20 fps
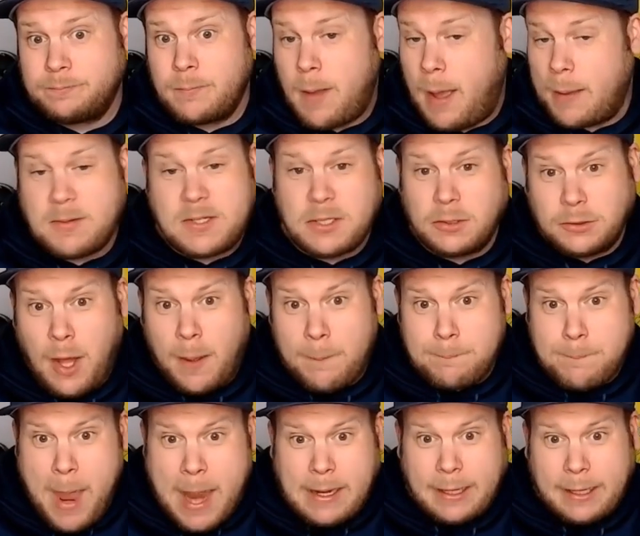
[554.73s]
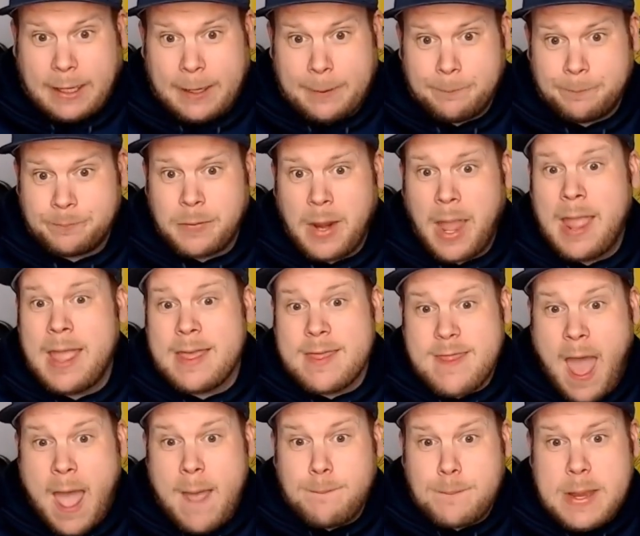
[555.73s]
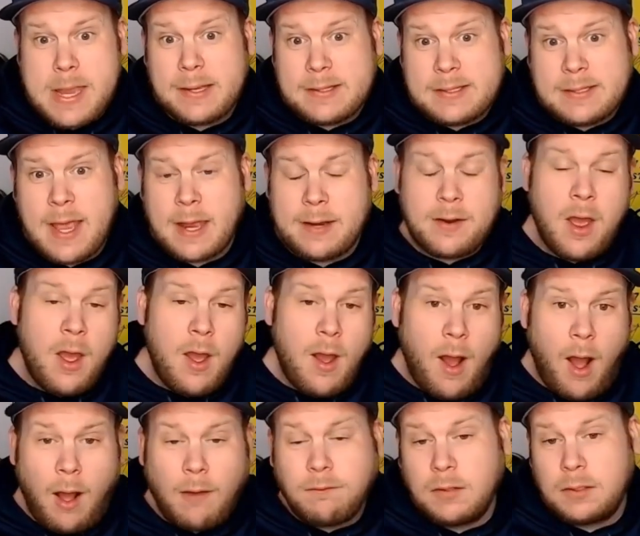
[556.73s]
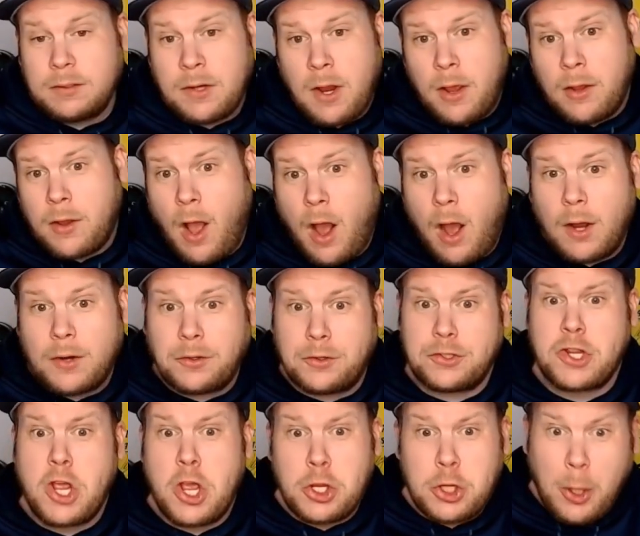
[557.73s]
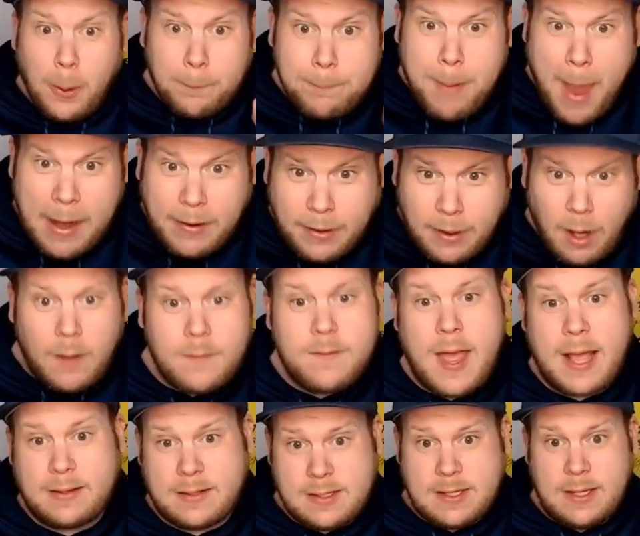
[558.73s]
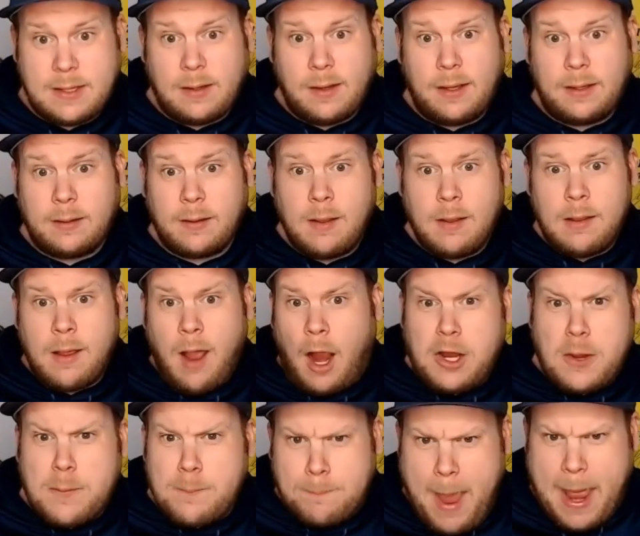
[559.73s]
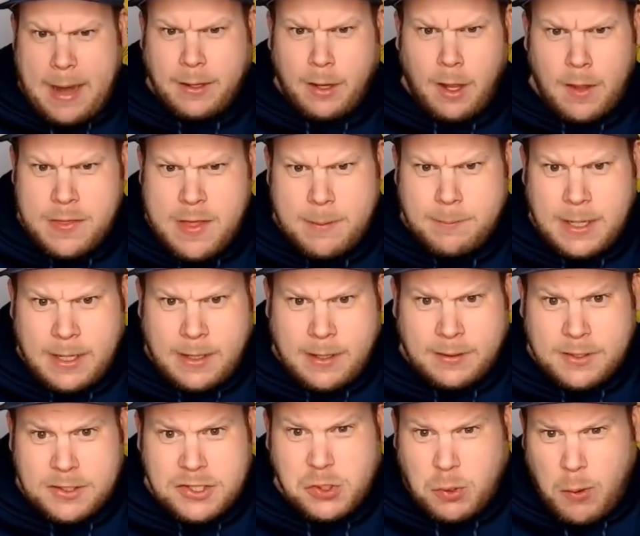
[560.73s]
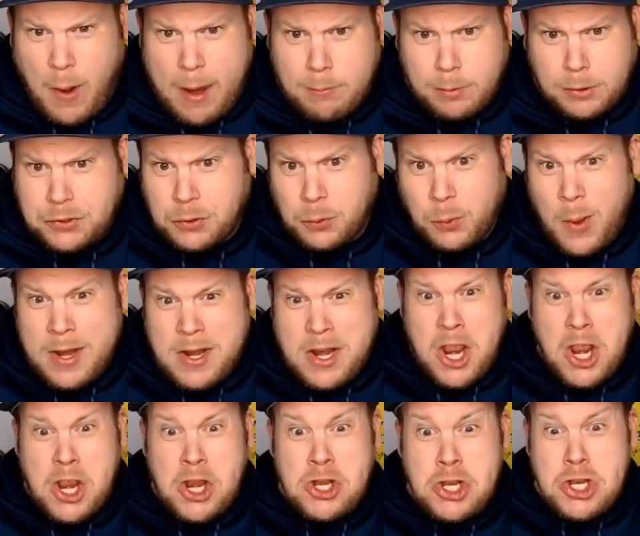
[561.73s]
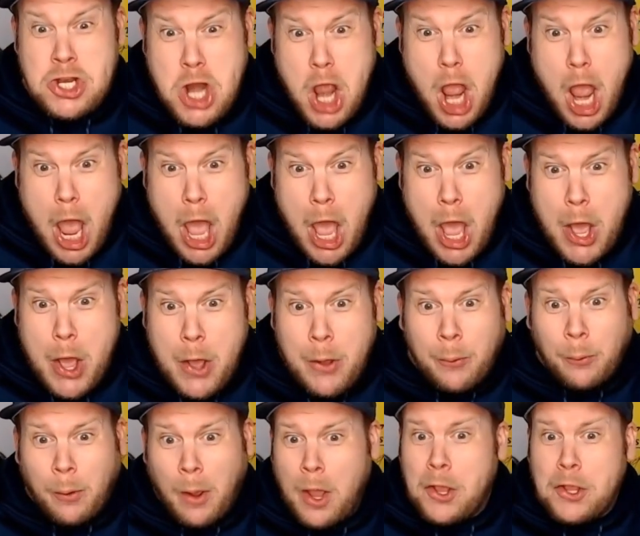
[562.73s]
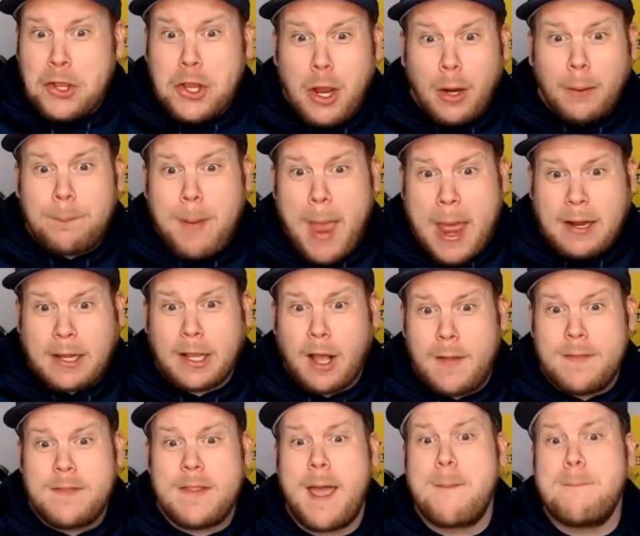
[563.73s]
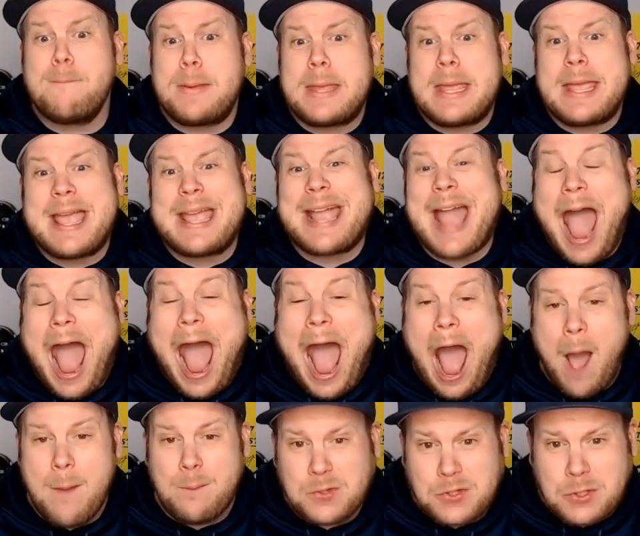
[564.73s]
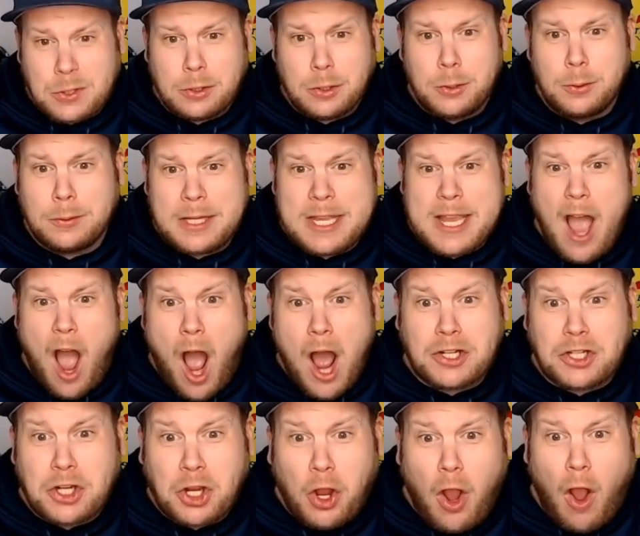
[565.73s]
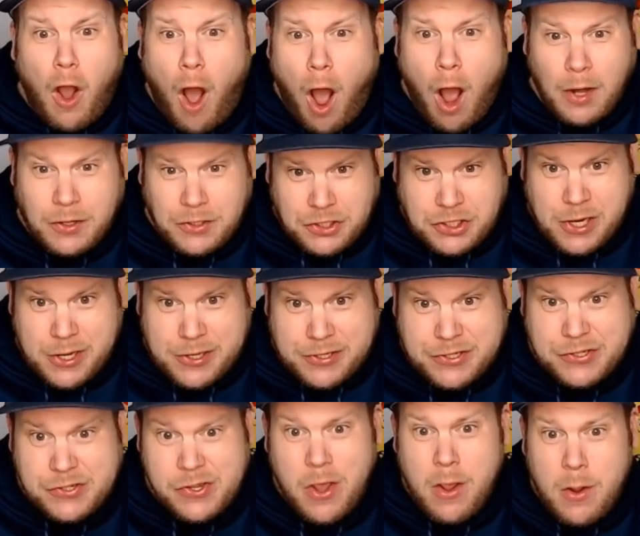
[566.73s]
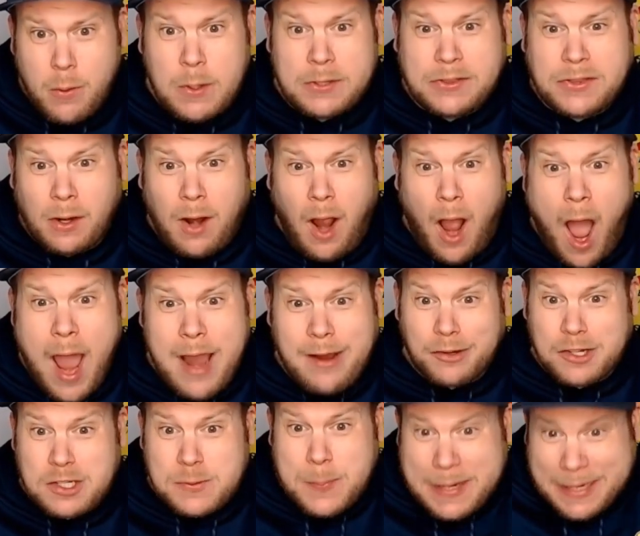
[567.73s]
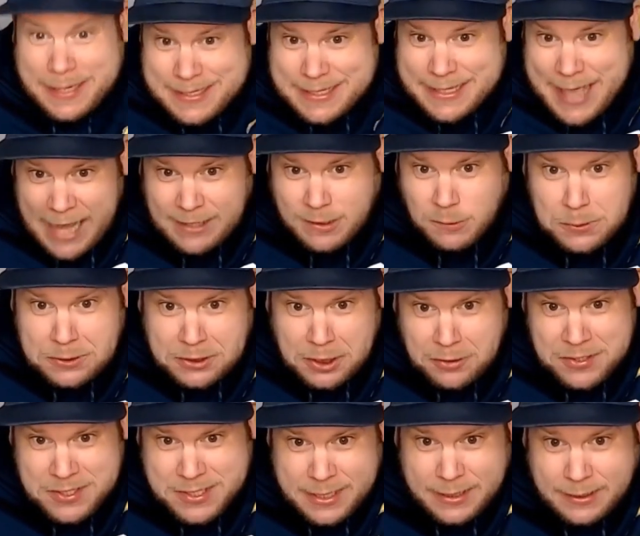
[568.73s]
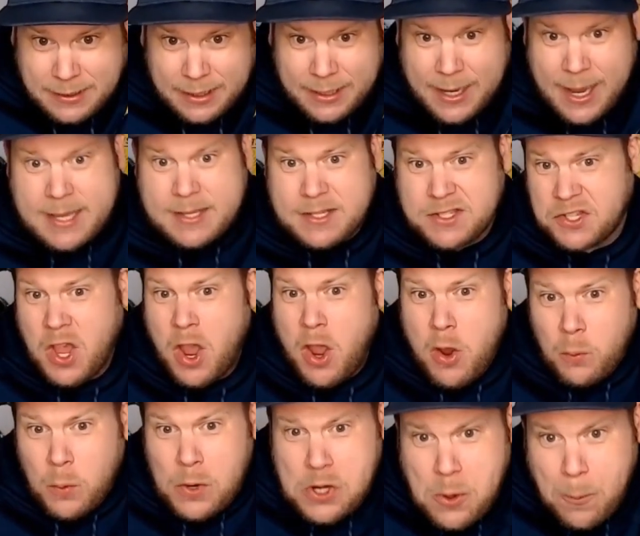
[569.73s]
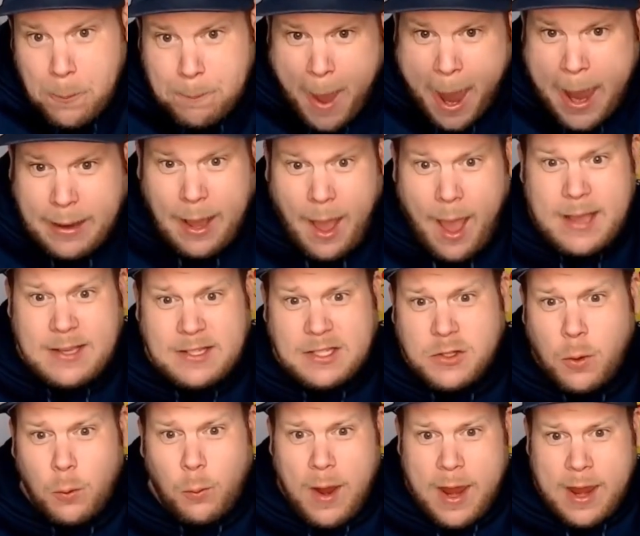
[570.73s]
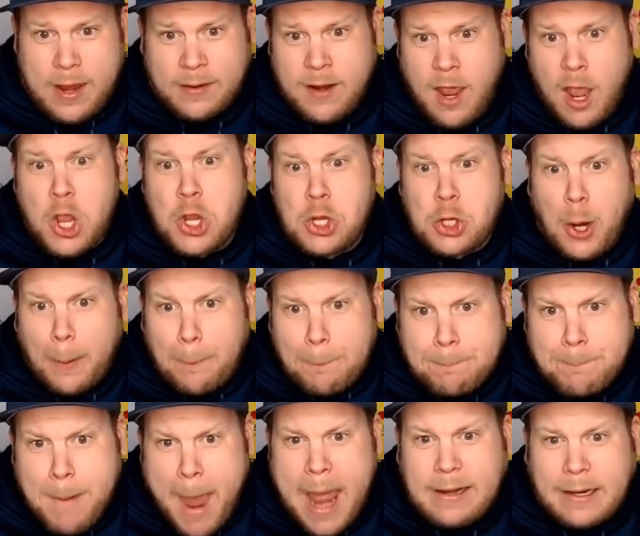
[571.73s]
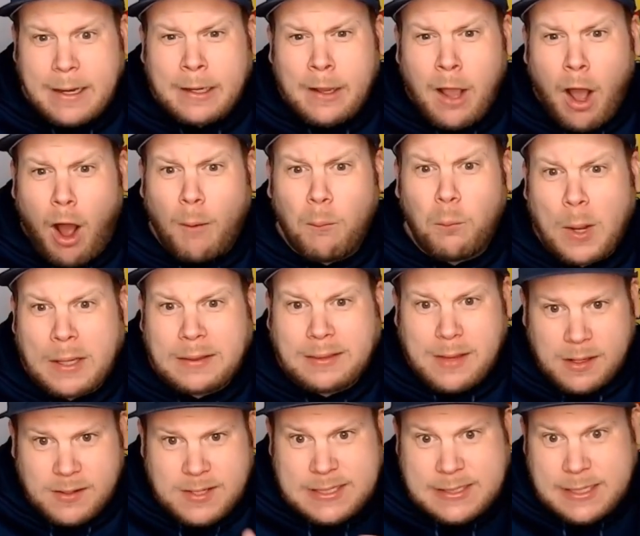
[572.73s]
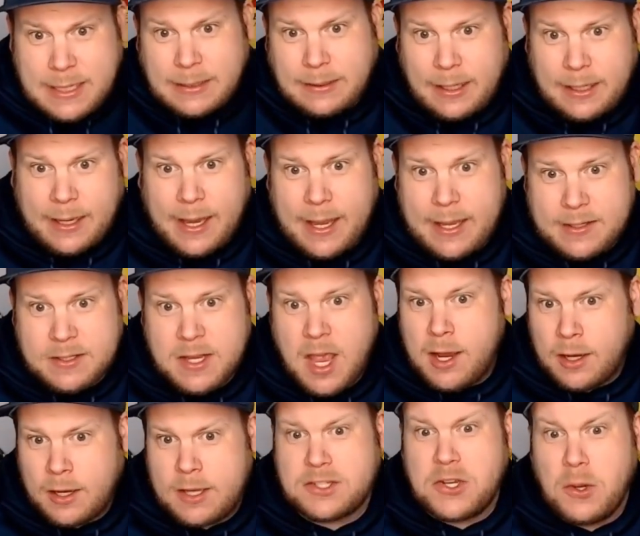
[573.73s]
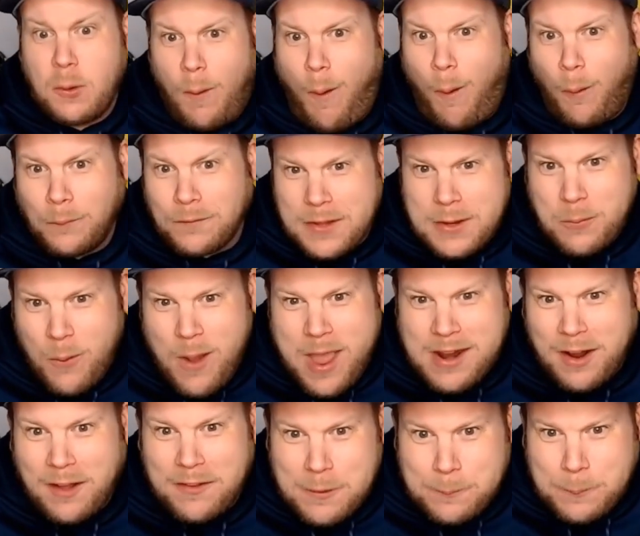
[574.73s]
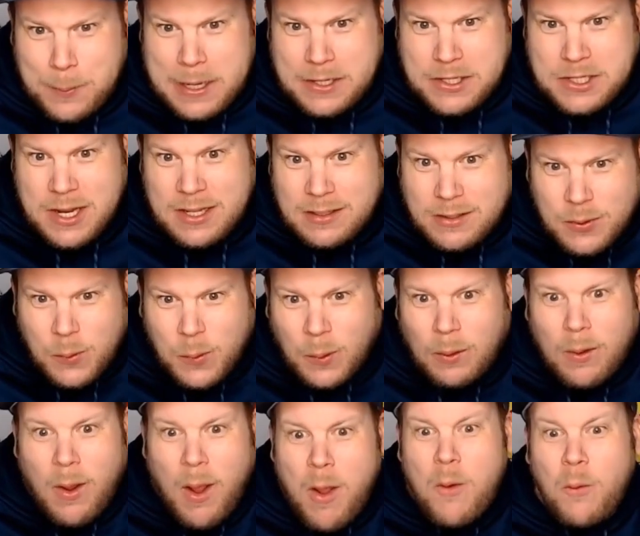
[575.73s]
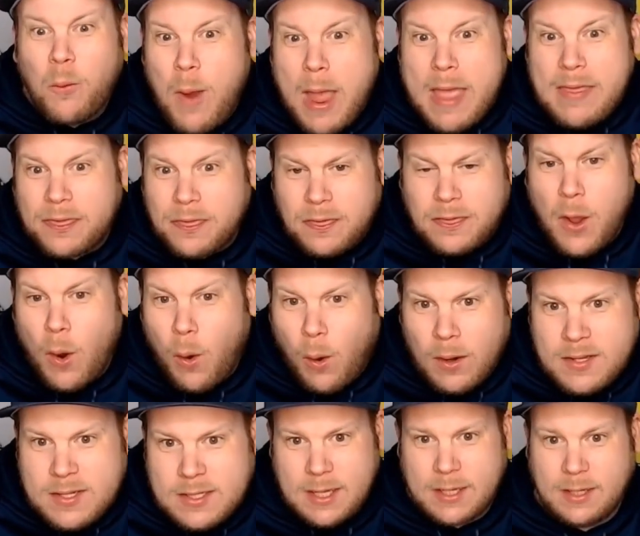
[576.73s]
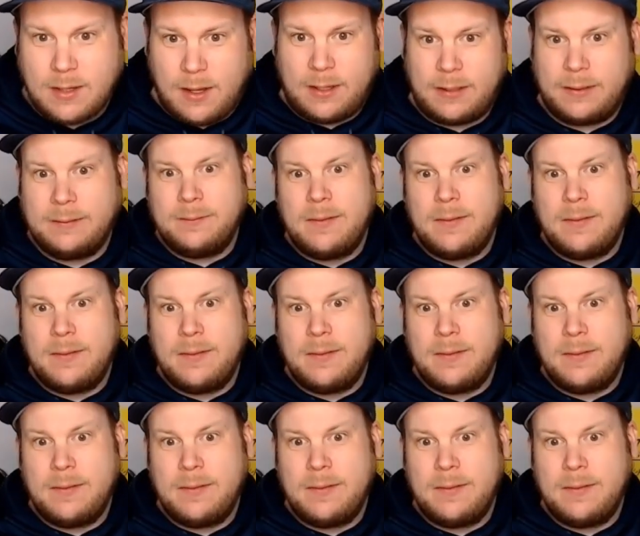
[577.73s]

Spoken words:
I'm still not betting him. That being said, Hovland, Connors, you're betting on that ceiling. Are you betting on them needing to scramble to win? No, you're betting on them being absolutely unconscious with their irons because that's what their ceiling is. When you bet guys to win, you're betting on what their ceiling is because you only win on the PGA Tour with your ceiling.